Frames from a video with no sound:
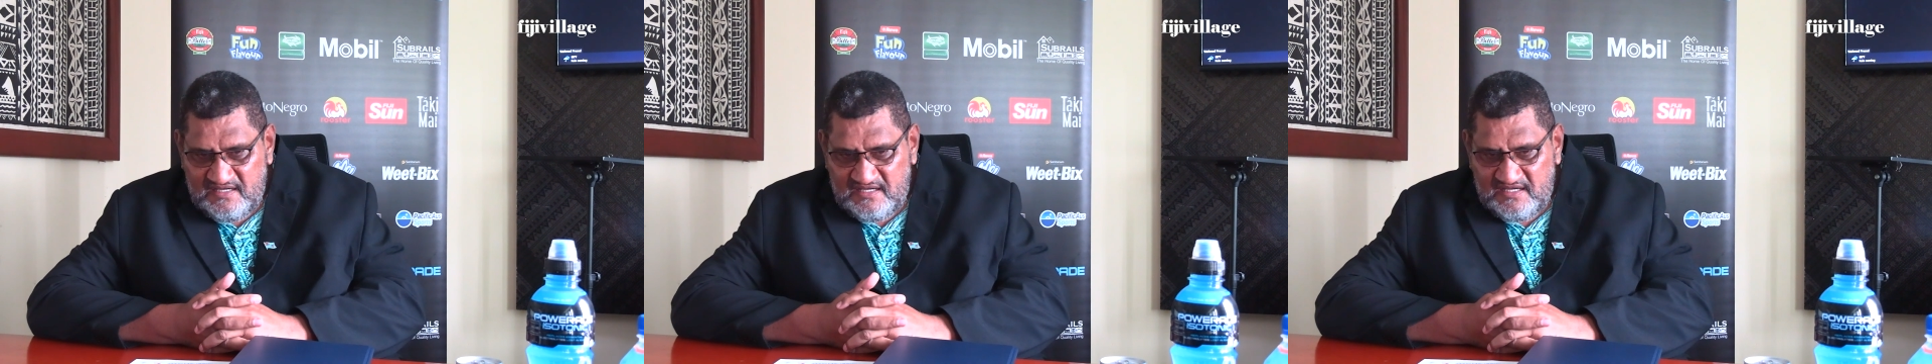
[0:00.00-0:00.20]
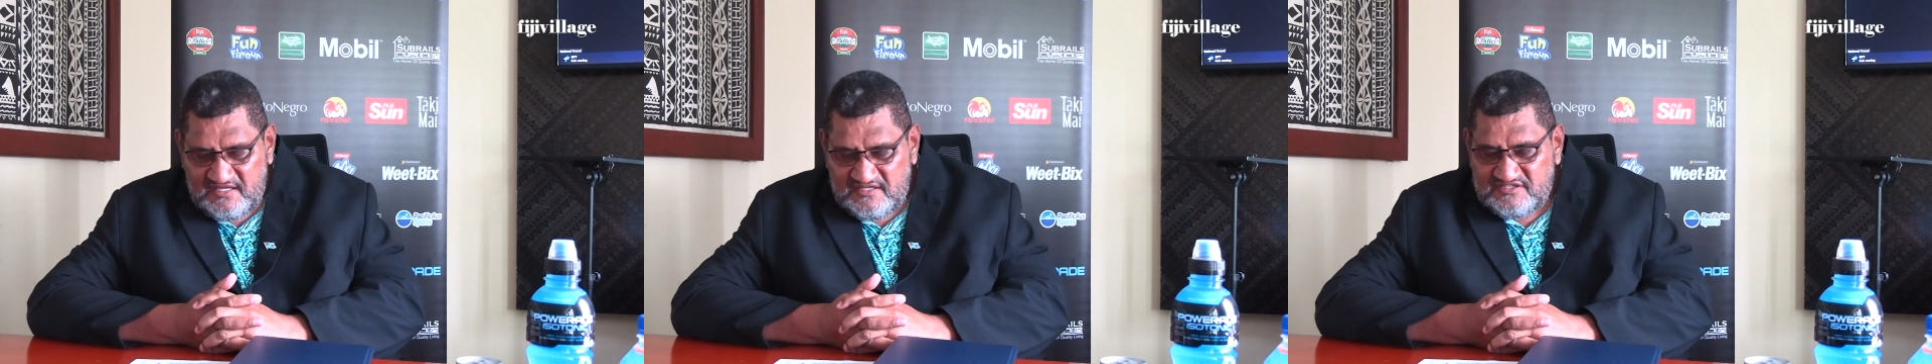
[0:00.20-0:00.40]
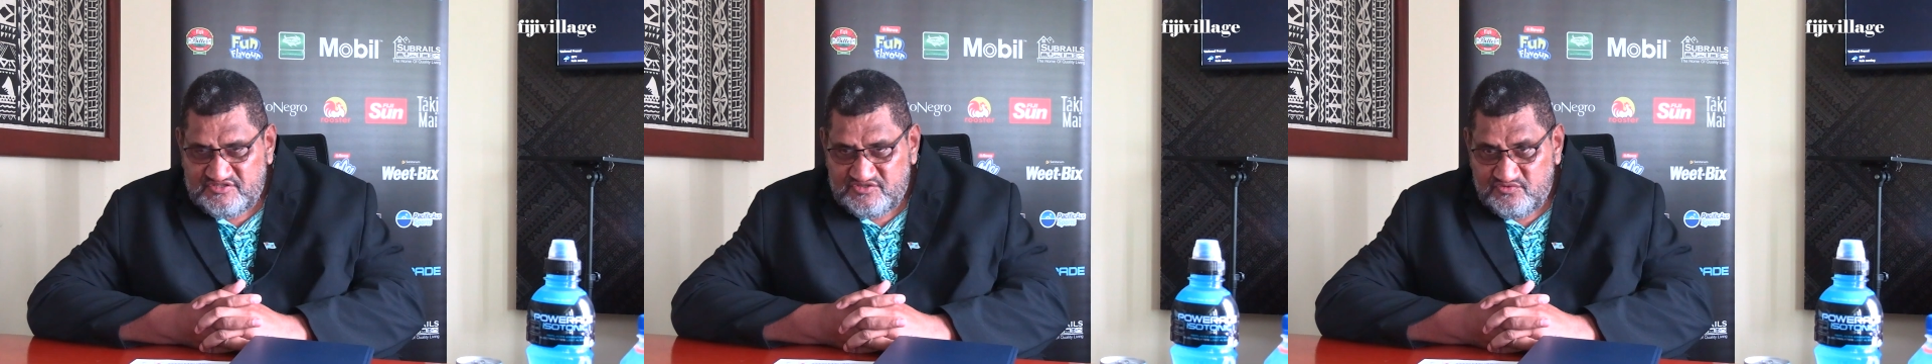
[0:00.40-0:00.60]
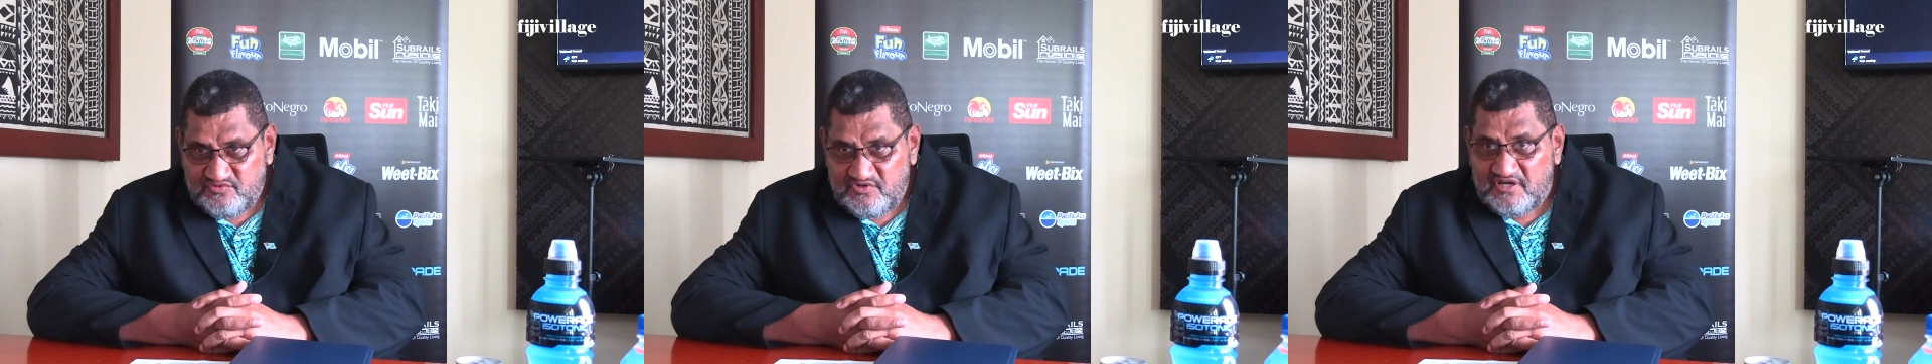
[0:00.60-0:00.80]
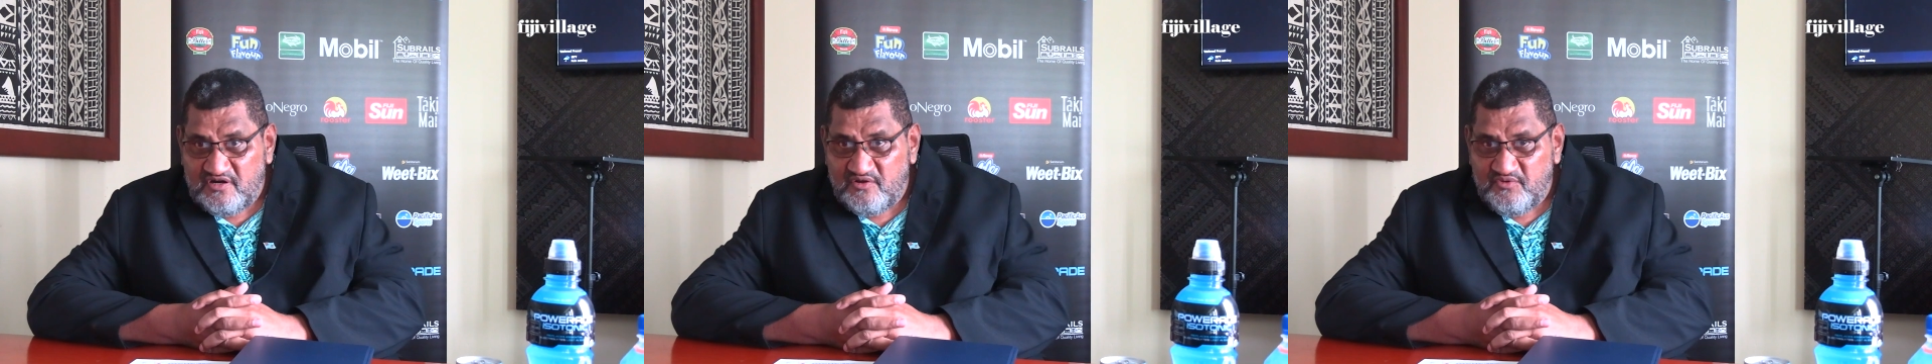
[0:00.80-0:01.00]
uh, as
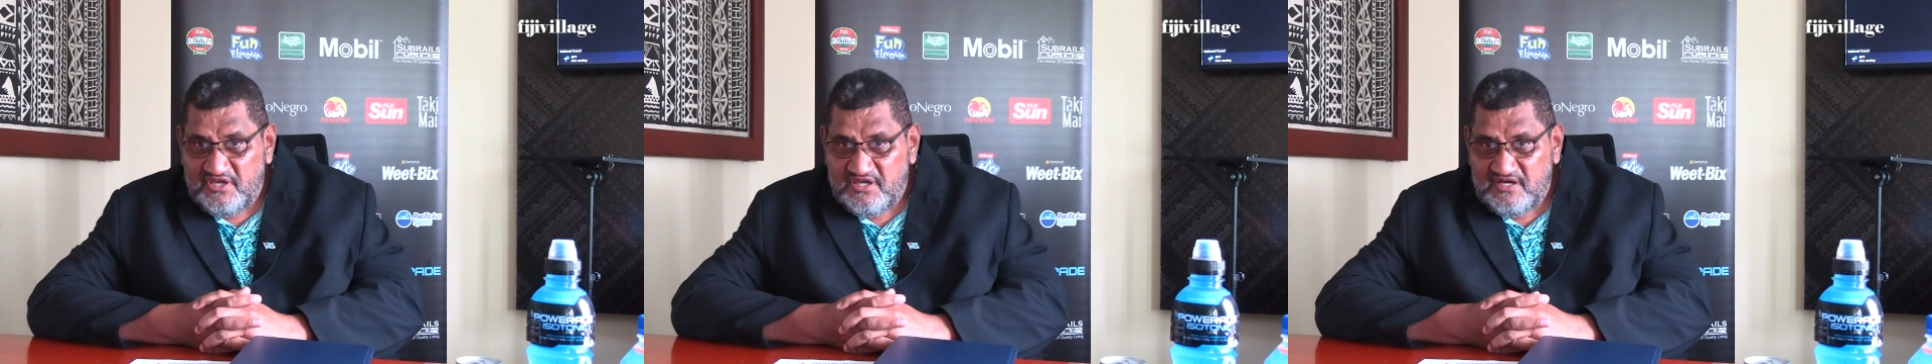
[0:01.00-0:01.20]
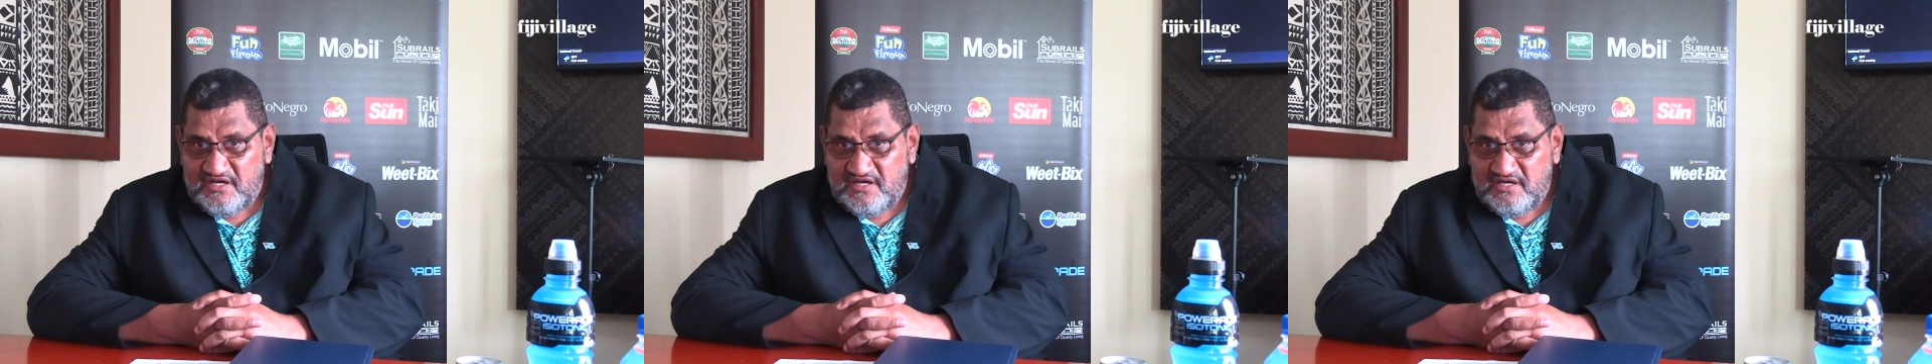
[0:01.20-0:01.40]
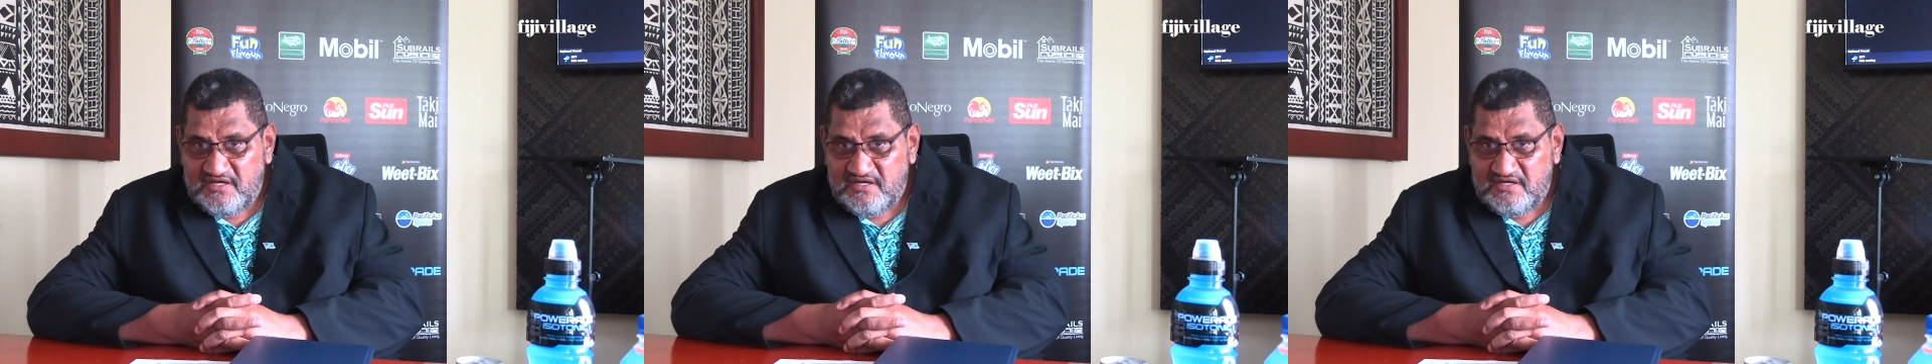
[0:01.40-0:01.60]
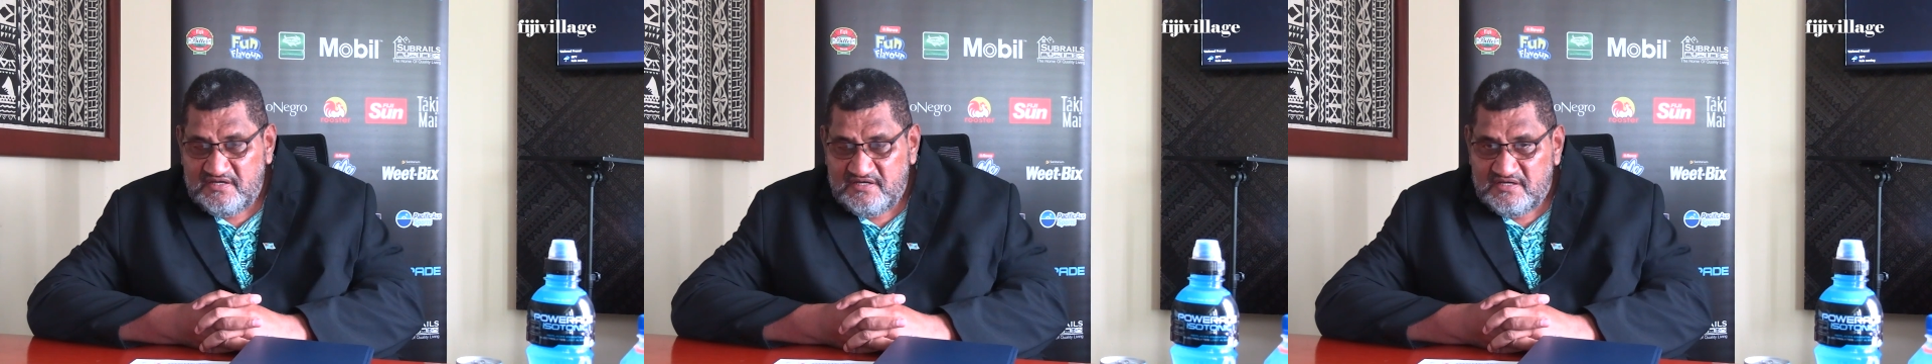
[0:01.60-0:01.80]
you are aware,